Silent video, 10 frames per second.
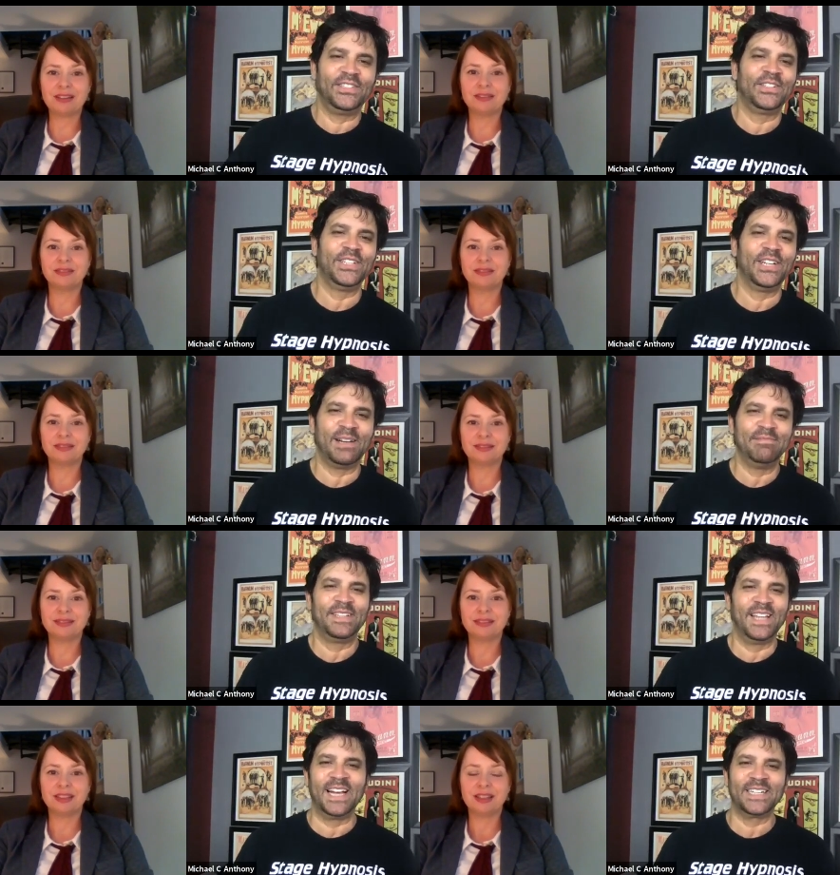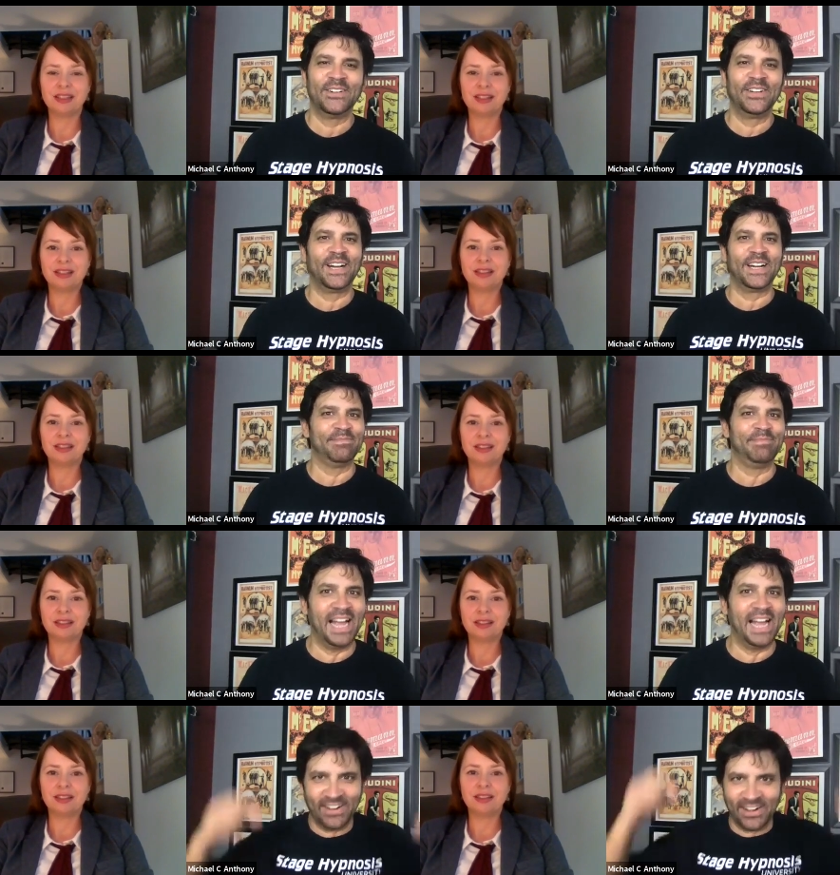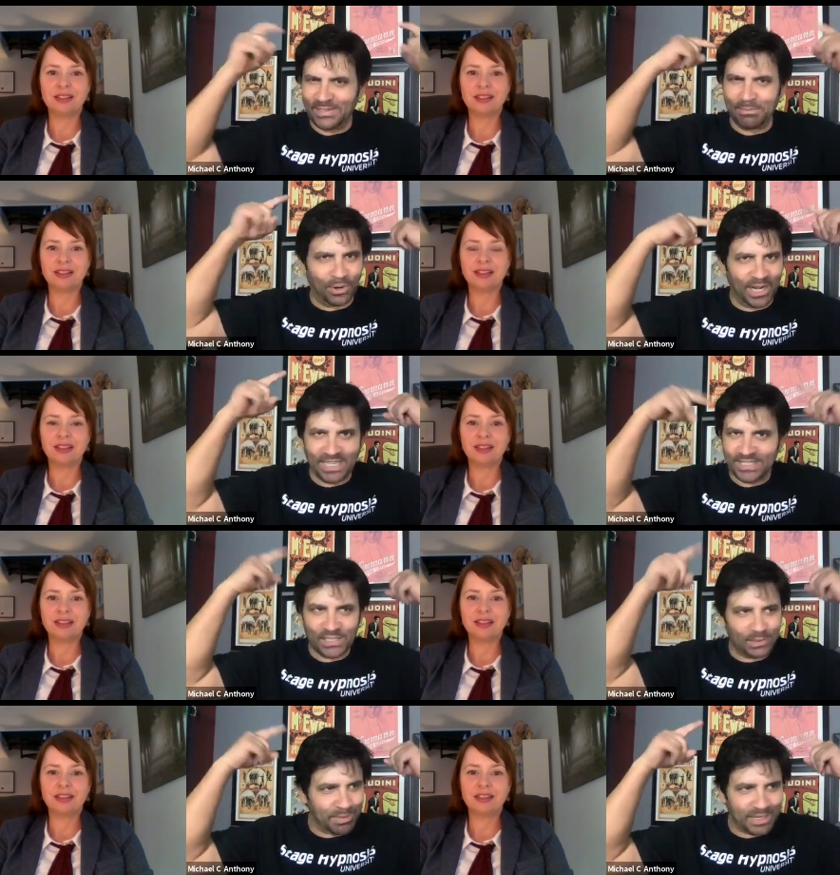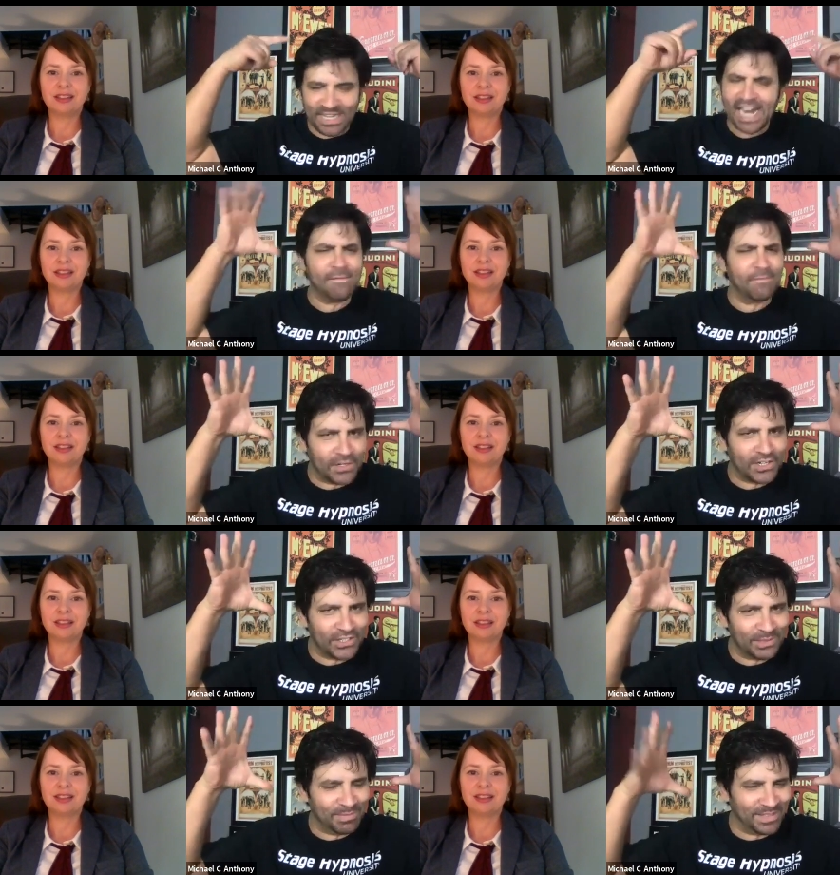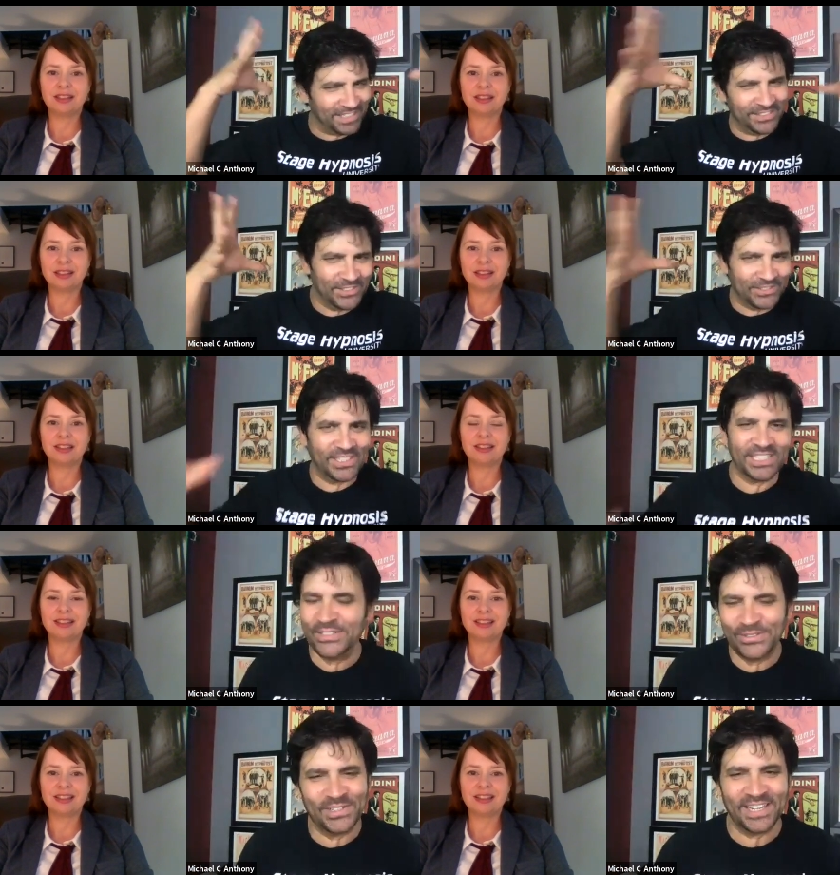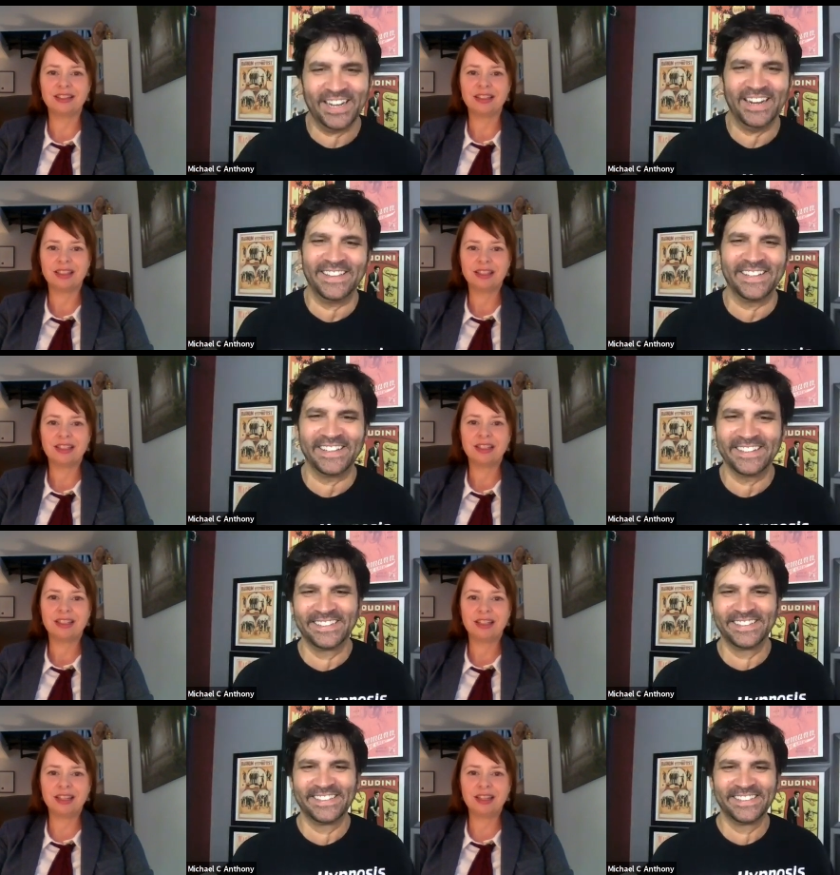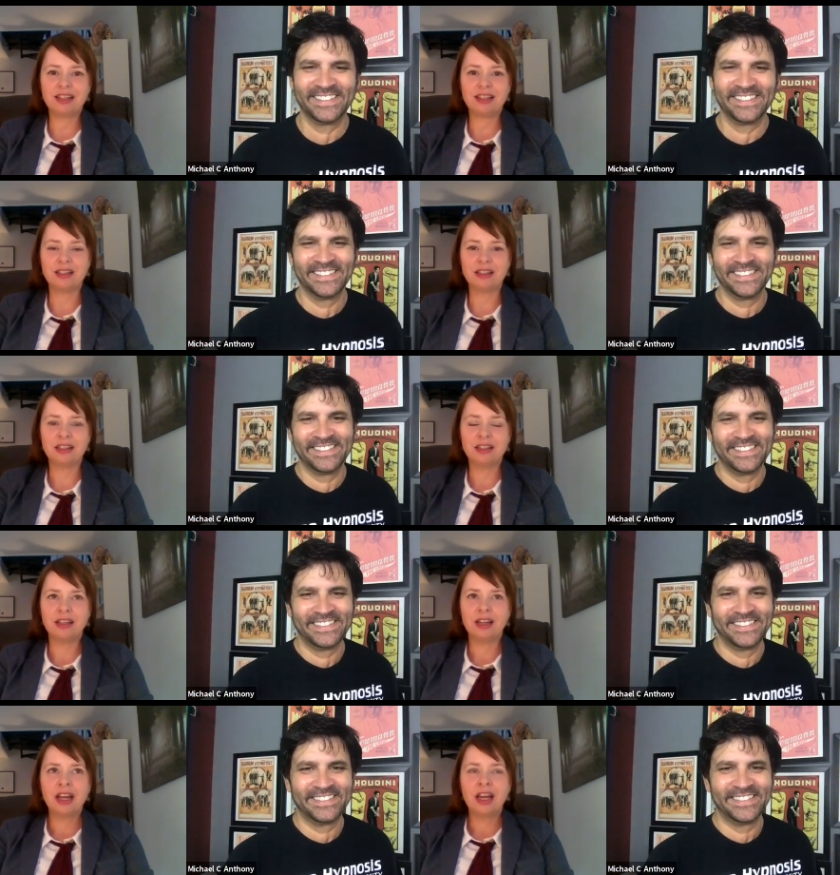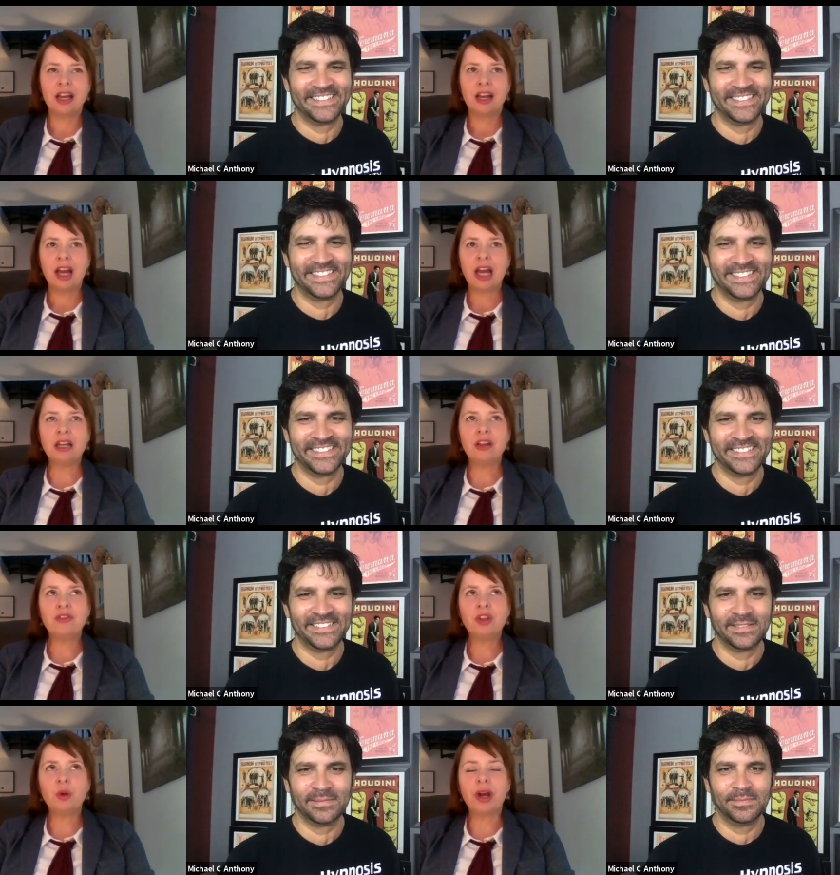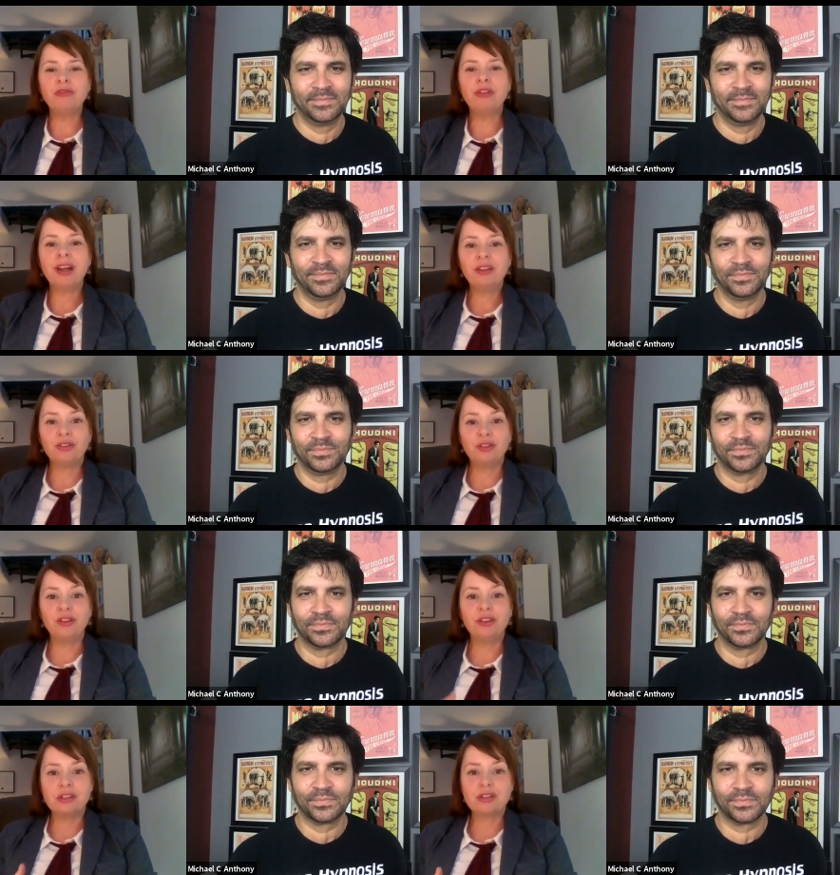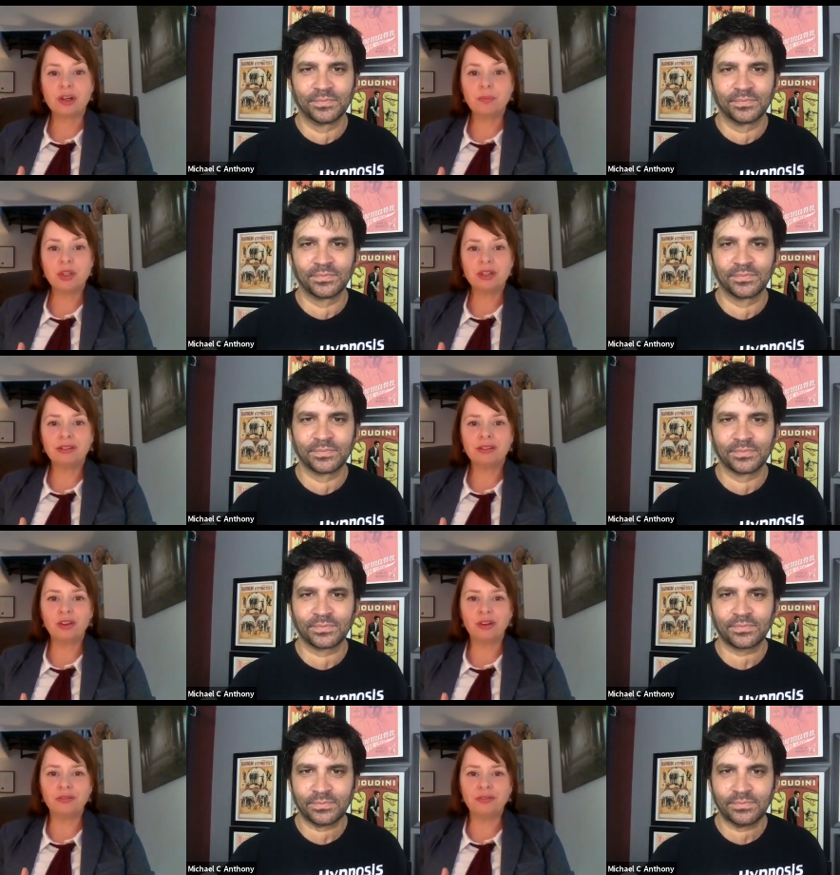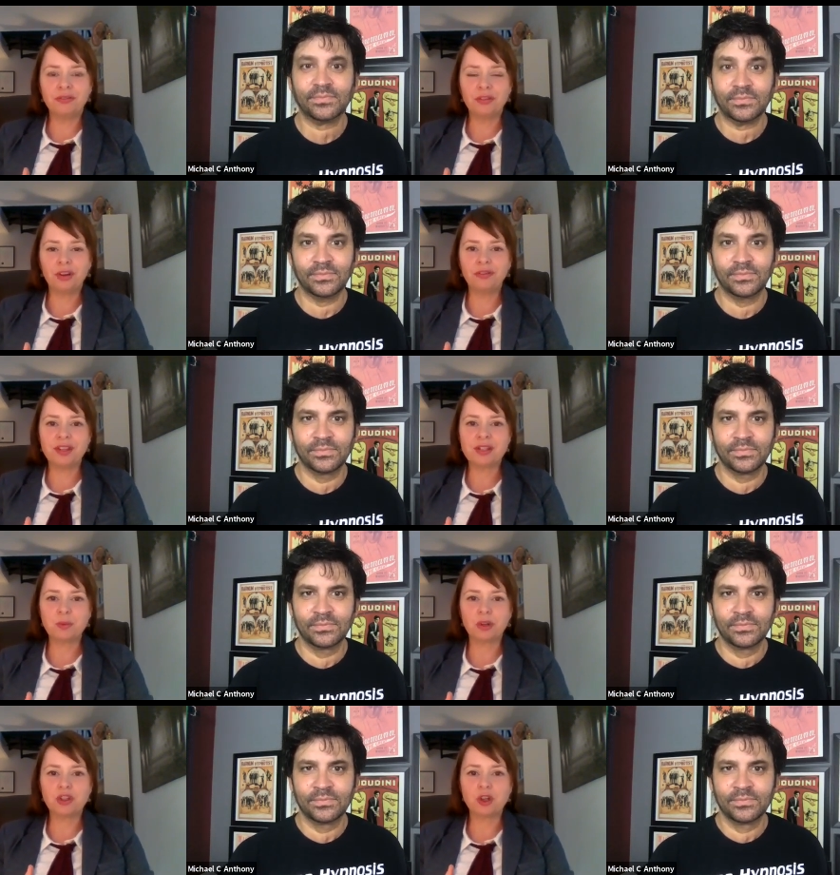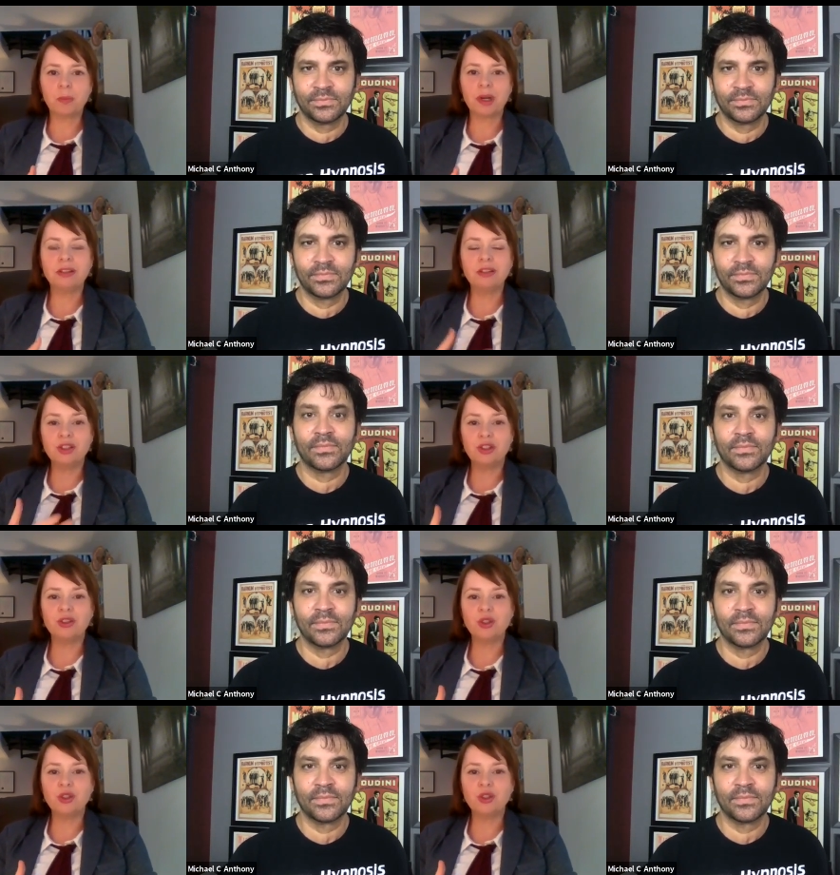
Speaker 1: your job. A lot going on in the background, your brain's spinning at first, but then you soon get used to it like anything.
Speaker 2: Yeah. And, you know, I read through the description of of this workshop, and there, there